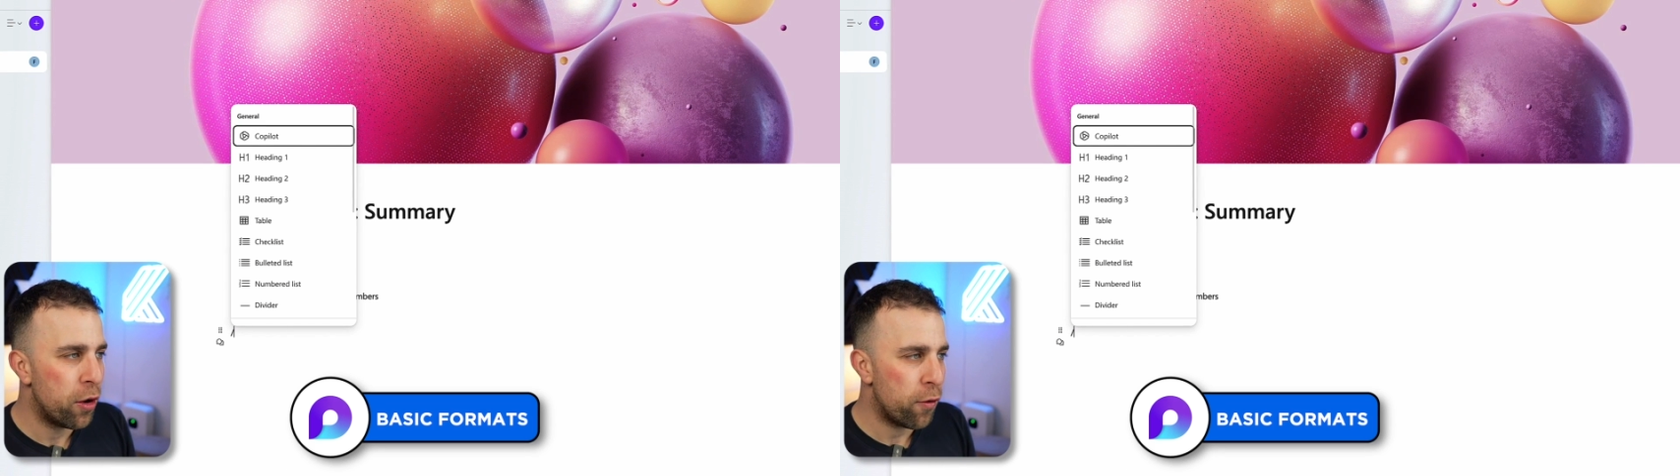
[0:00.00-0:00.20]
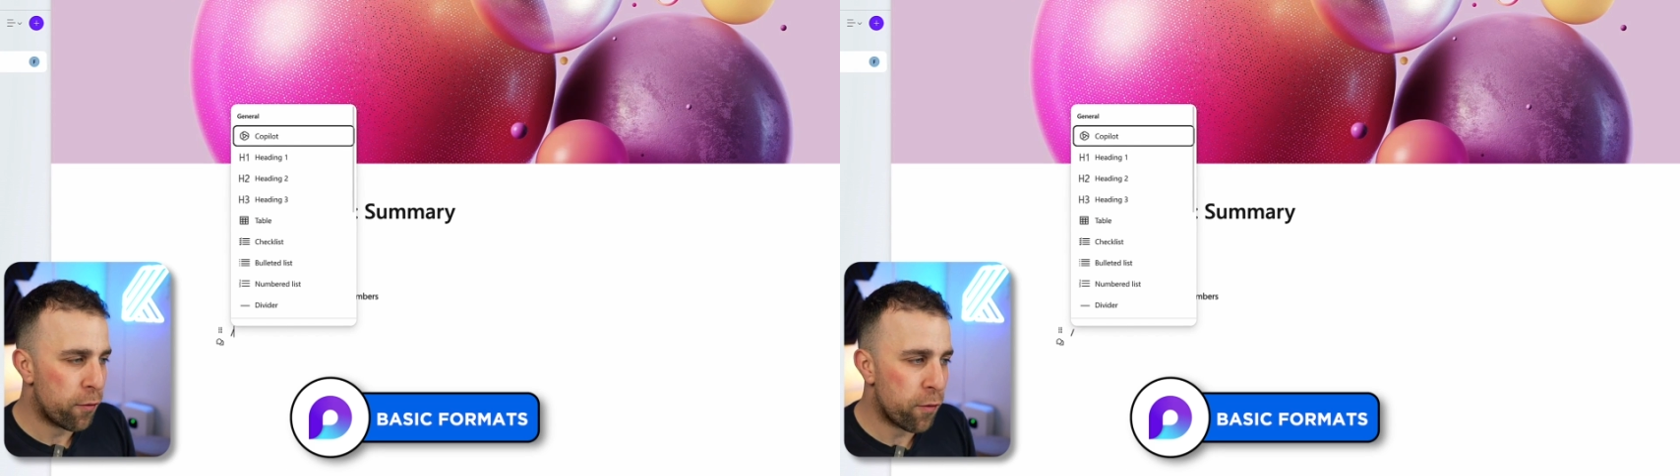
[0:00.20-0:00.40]

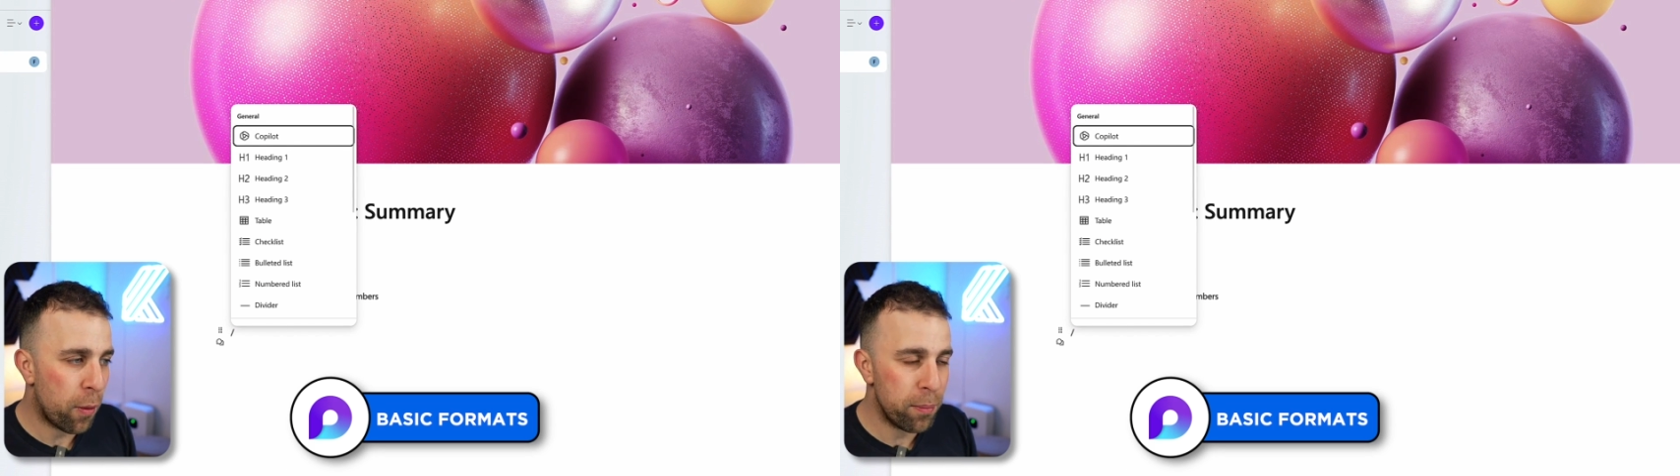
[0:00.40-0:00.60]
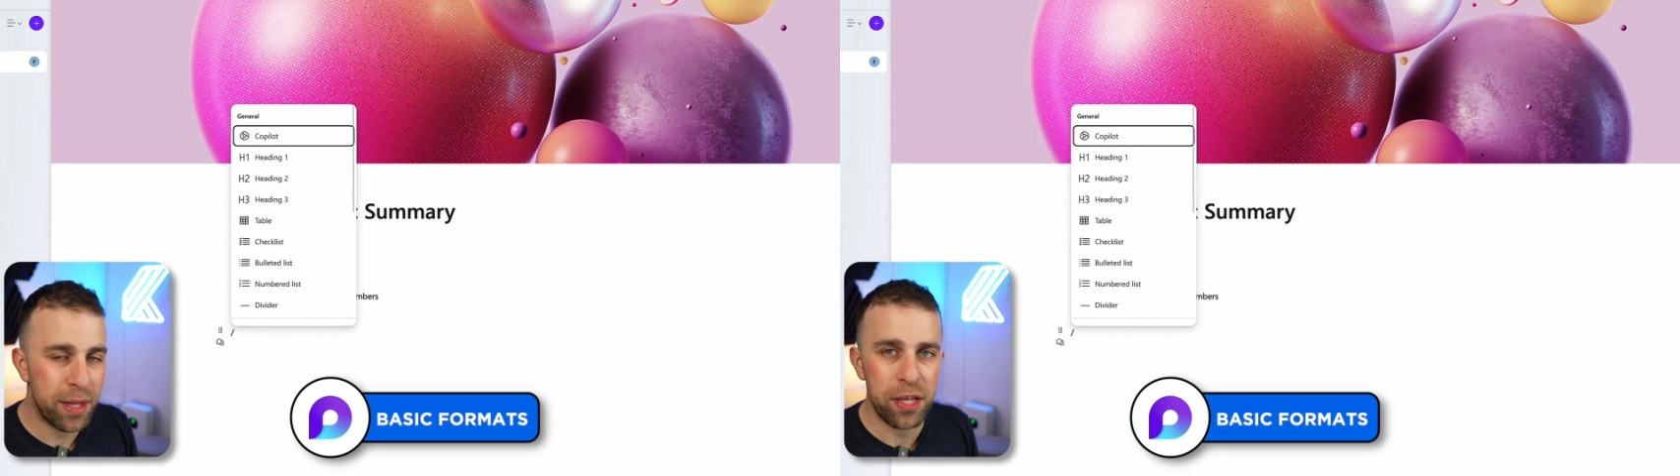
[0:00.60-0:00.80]

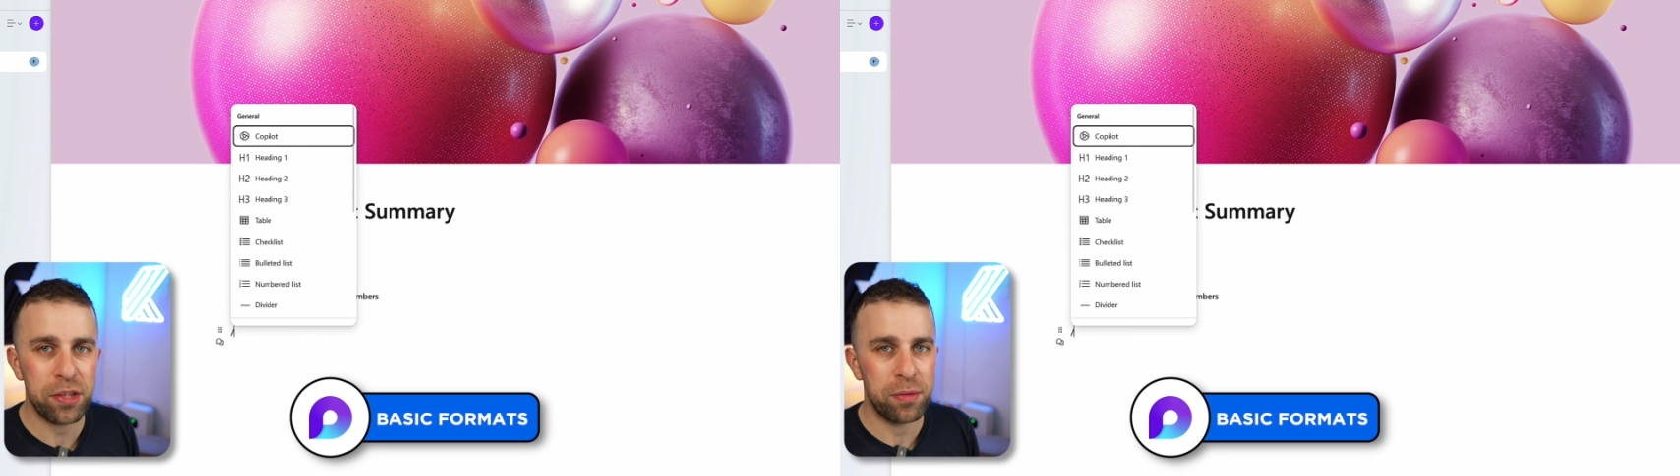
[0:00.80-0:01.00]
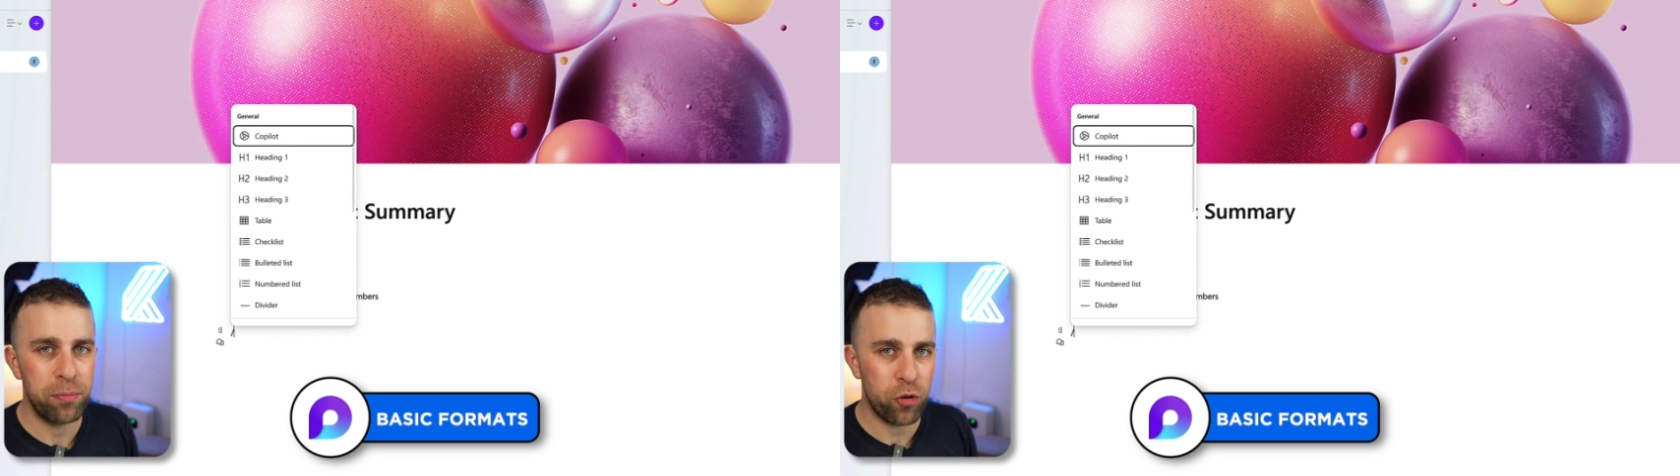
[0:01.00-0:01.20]
from this